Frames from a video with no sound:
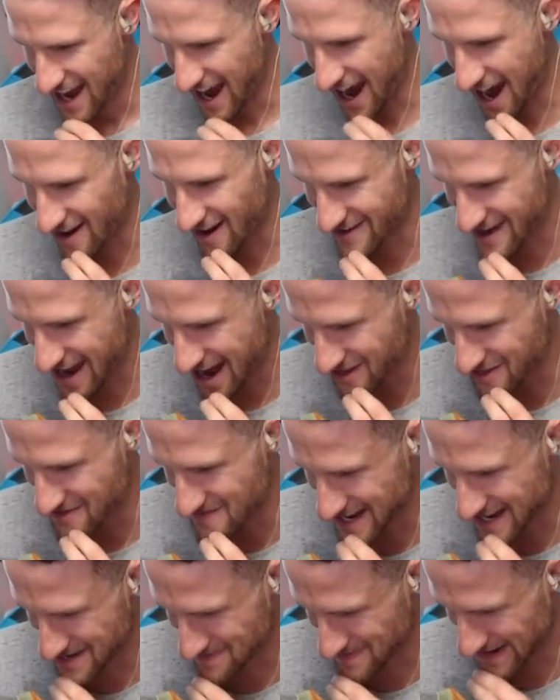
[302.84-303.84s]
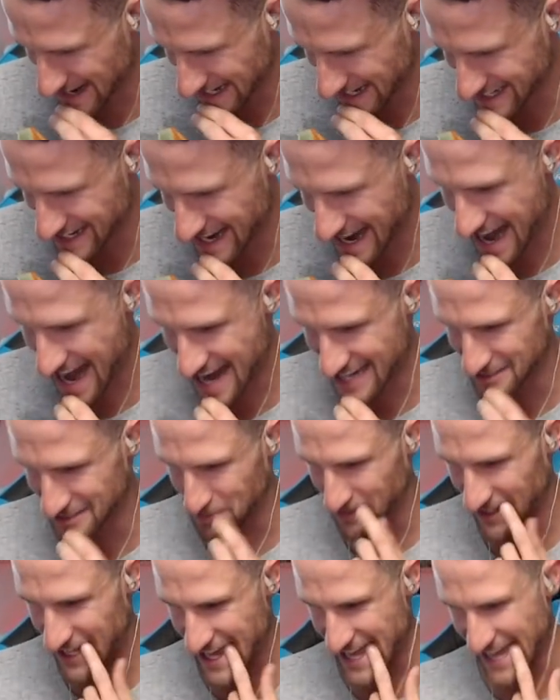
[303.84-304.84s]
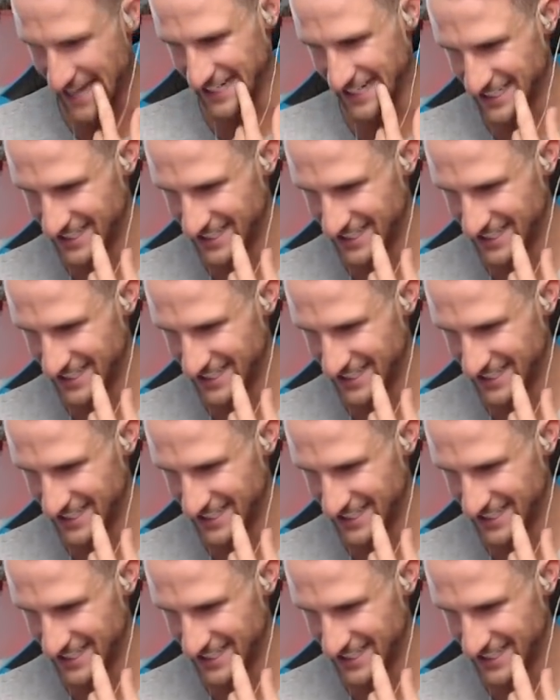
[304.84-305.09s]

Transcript: oh no, the mini Pekka. Nice play.